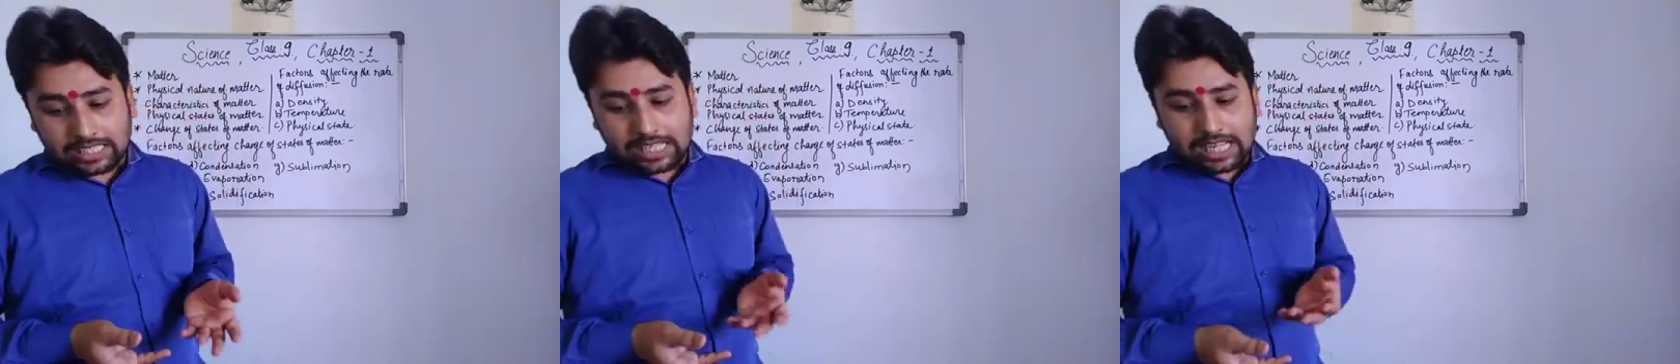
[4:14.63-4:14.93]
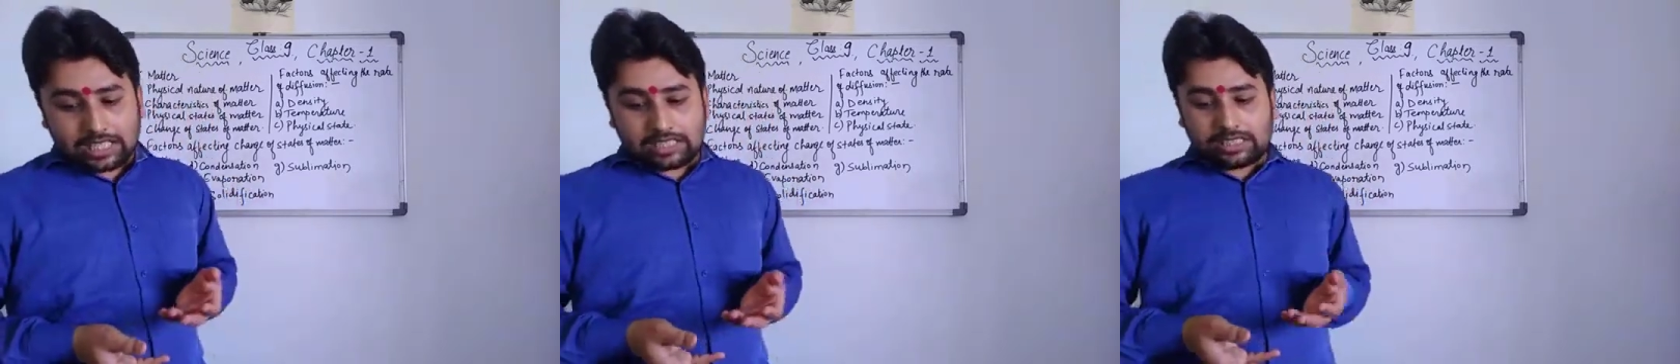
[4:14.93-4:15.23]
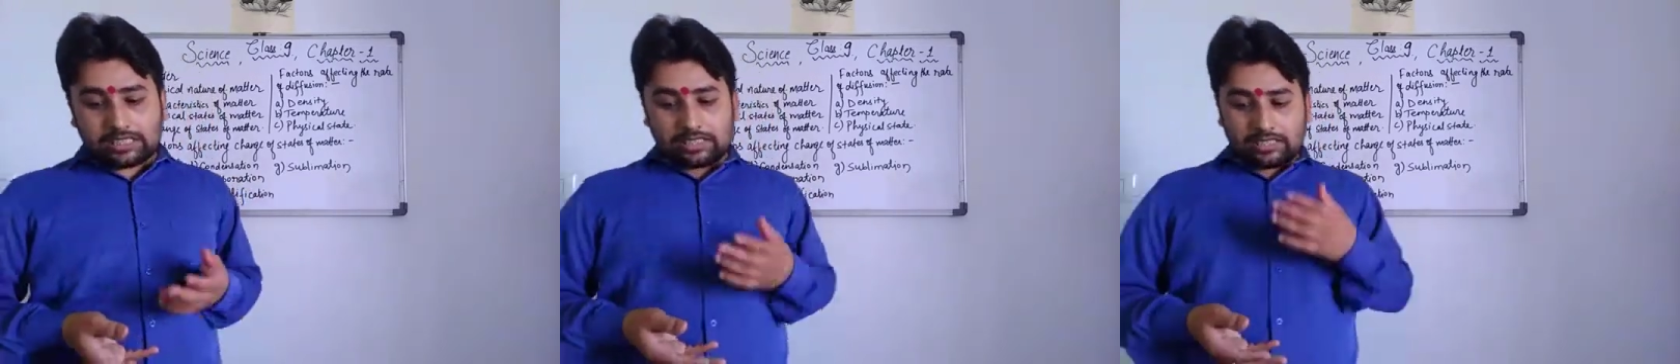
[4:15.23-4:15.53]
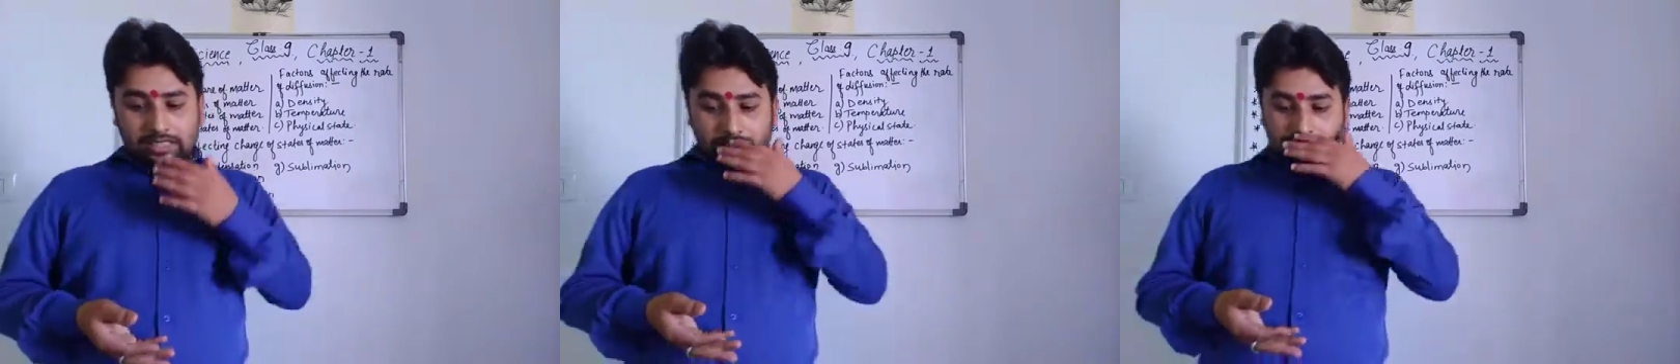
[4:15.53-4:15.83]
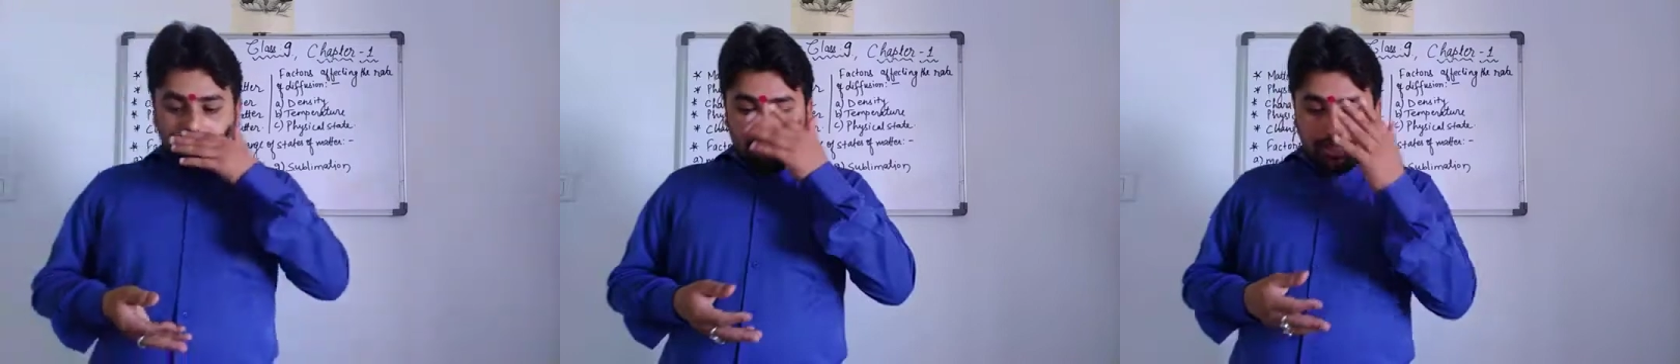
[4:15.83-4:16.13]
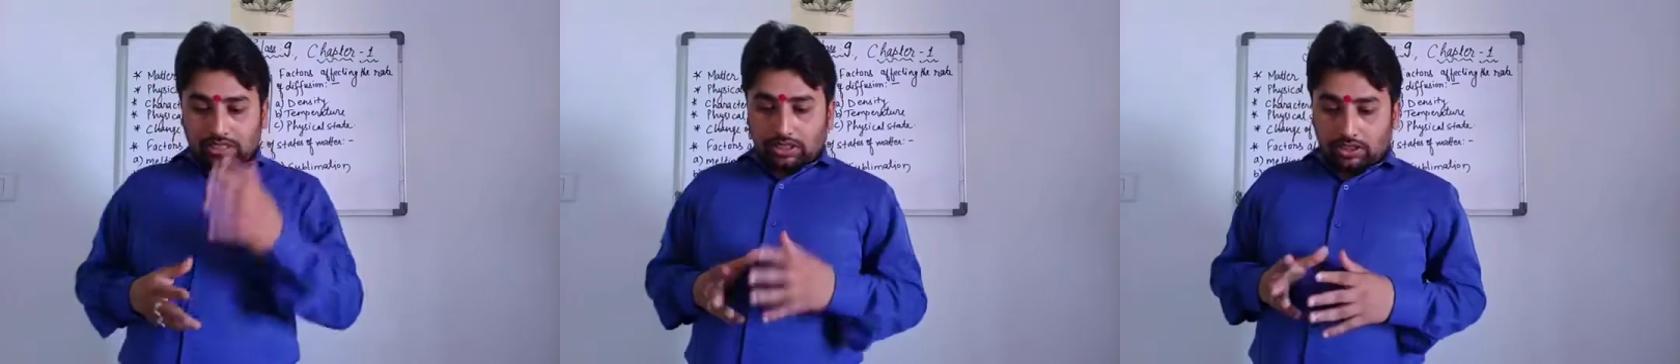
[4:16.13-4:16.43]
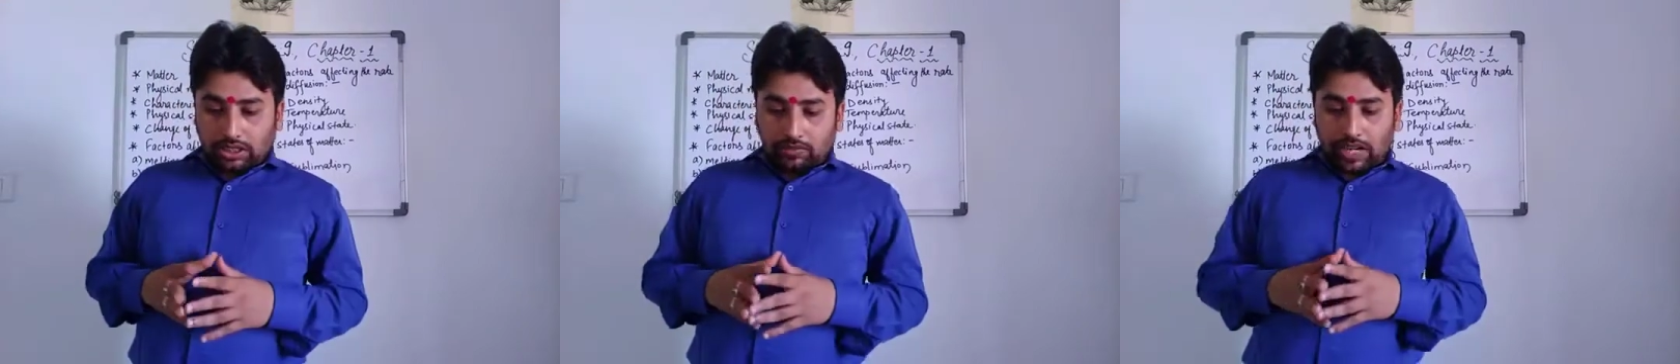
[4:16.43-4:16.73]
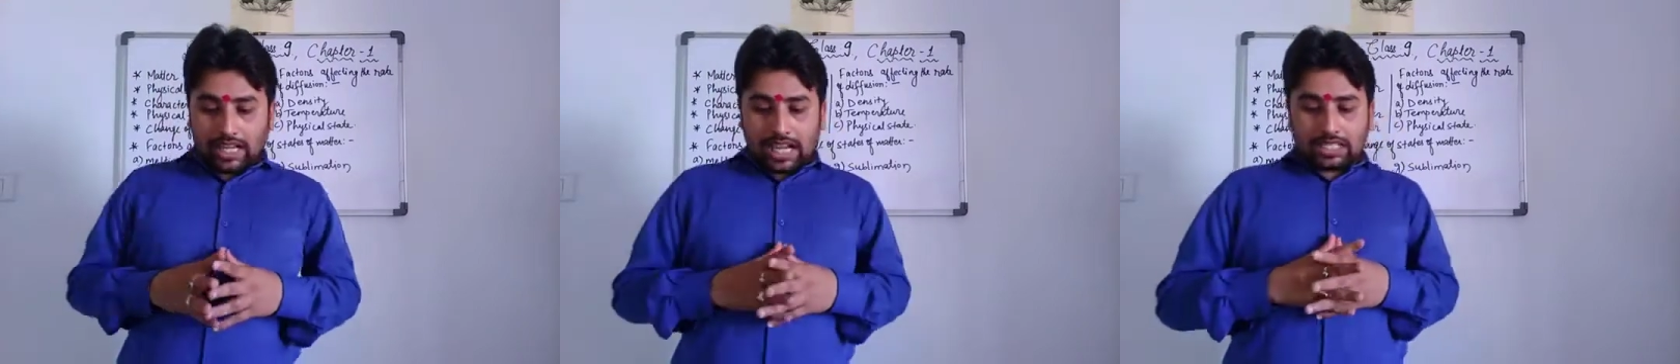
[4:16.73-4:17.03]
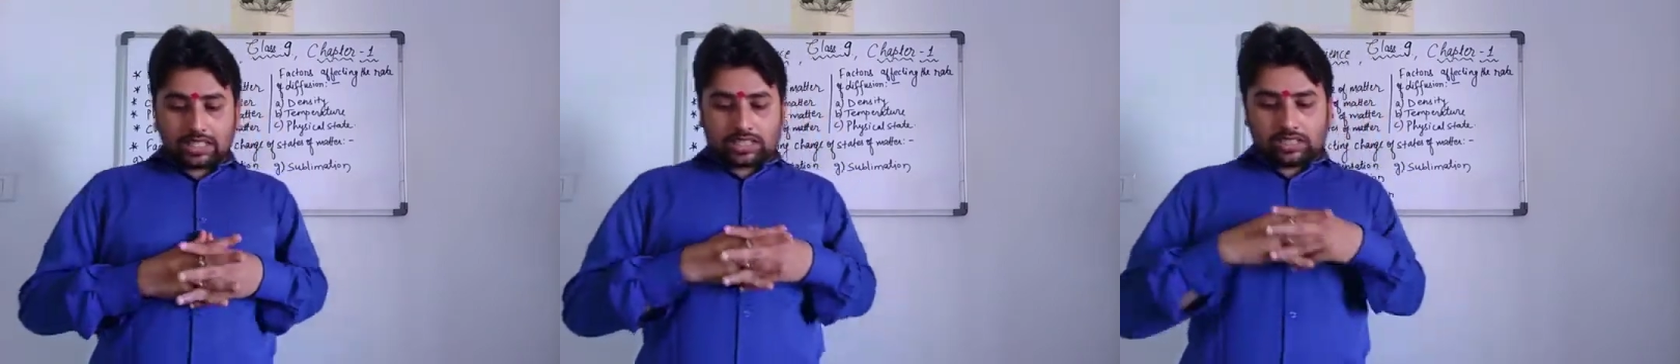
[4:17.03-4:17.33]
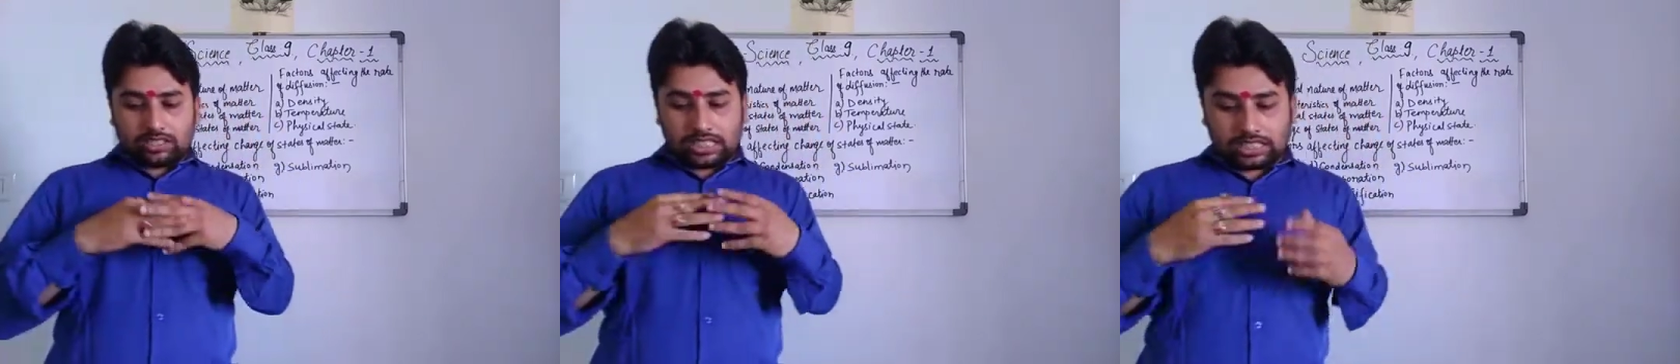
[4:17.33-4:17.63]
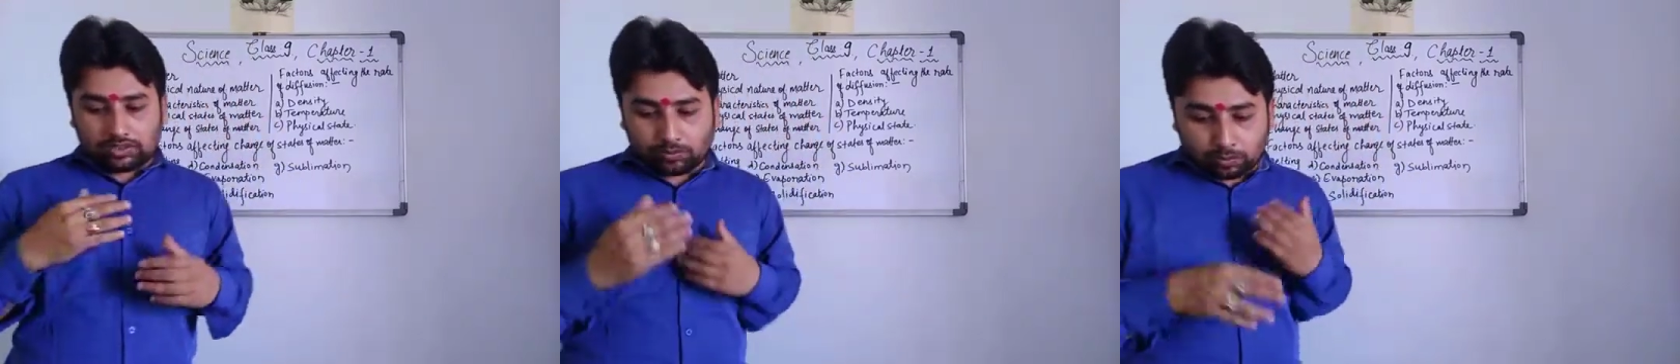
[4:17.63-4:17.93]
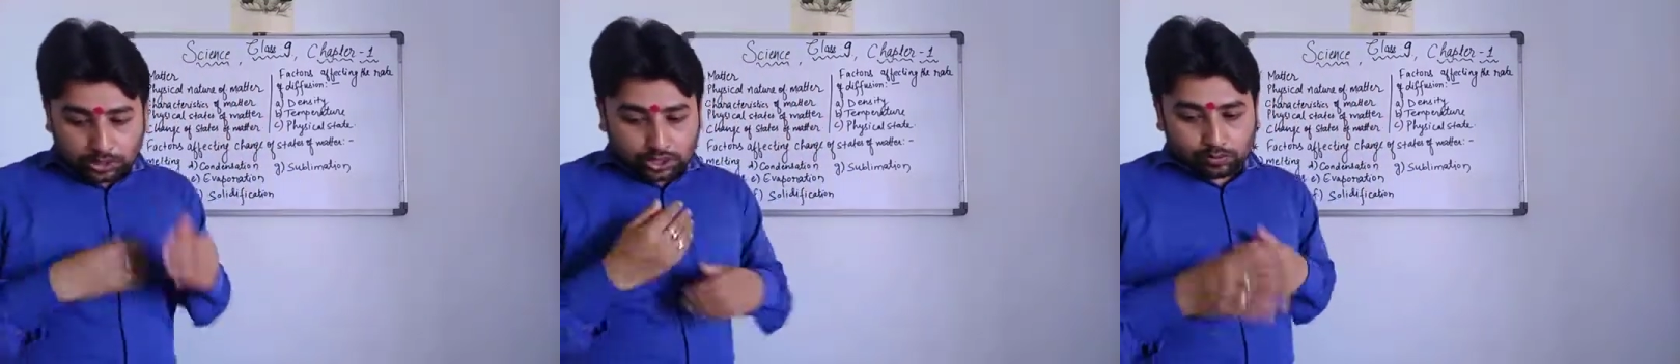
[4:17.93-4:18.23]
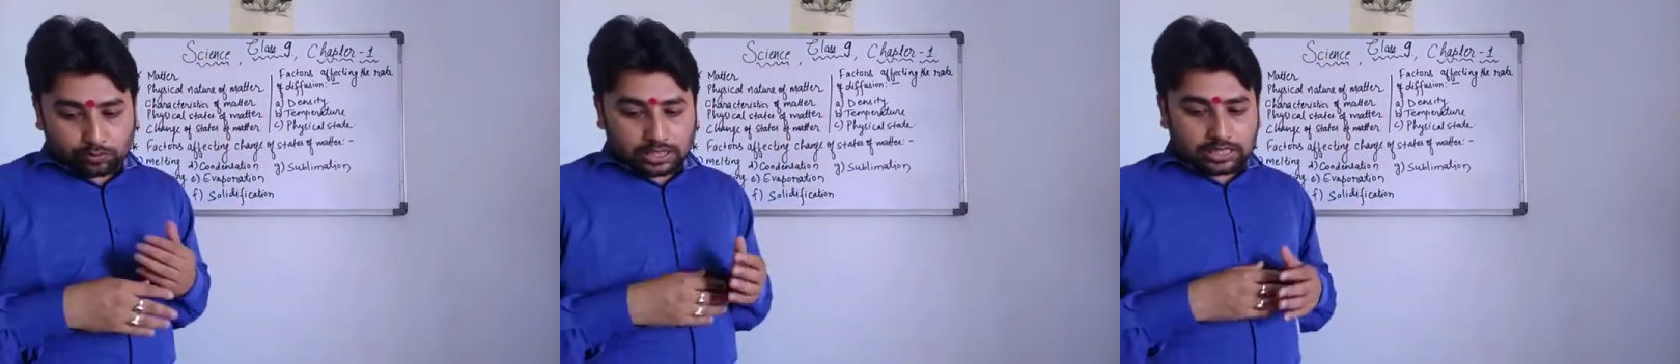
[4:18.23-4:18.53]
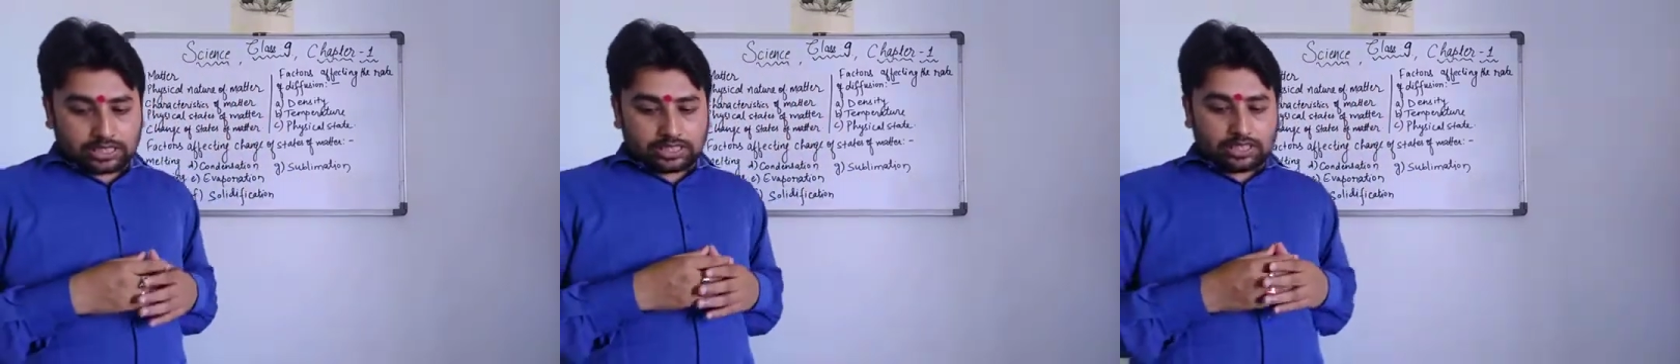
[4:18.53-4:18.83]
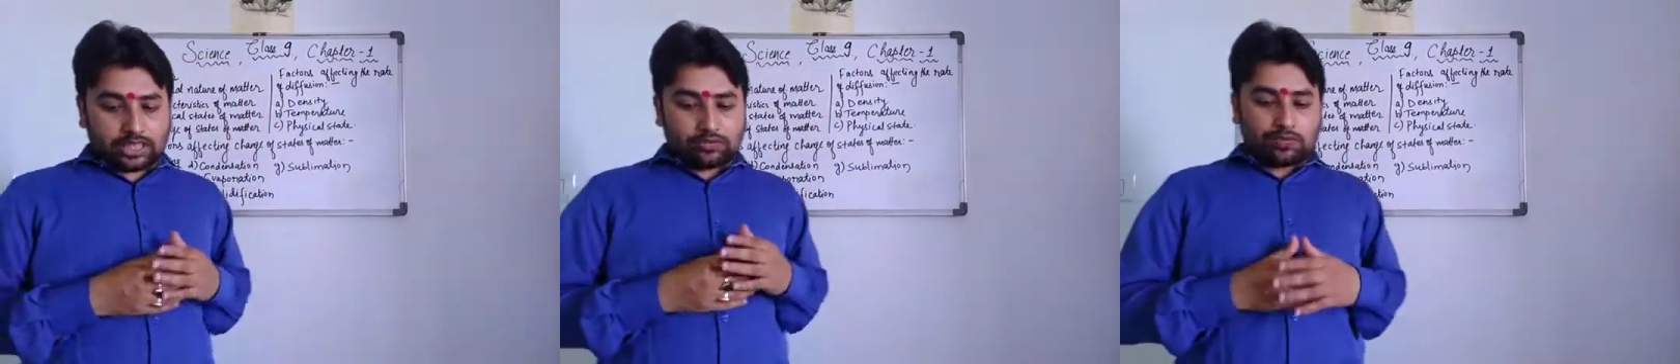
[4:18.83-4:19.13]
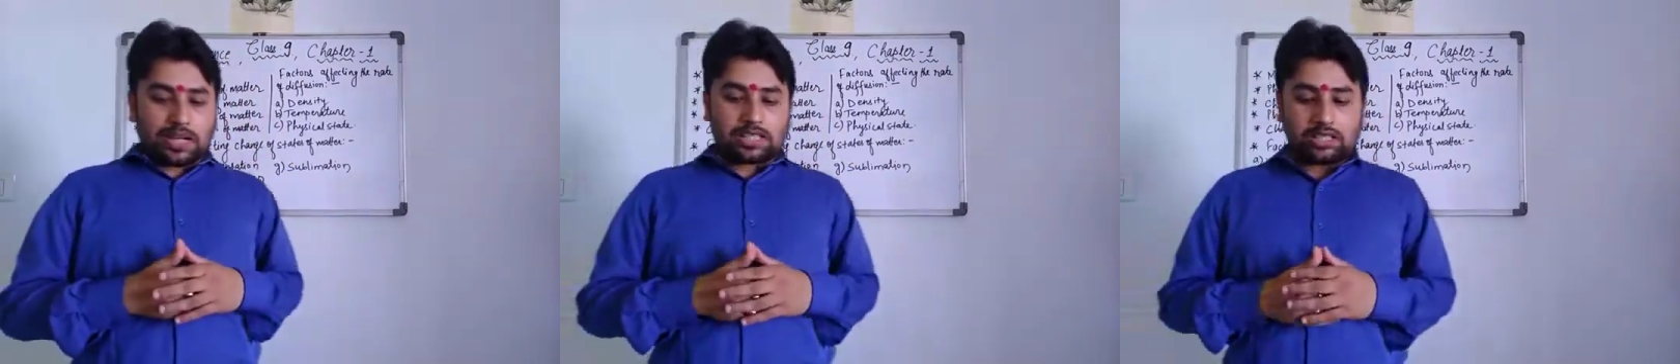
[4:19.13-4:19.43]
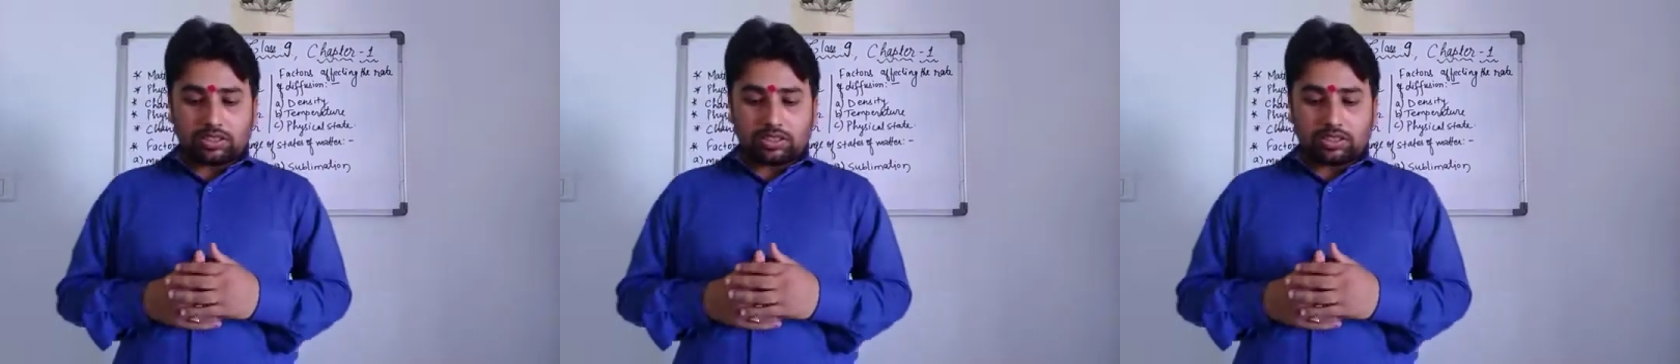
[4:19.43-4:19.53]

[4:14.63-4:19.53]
and means if I ask that which will increase faster,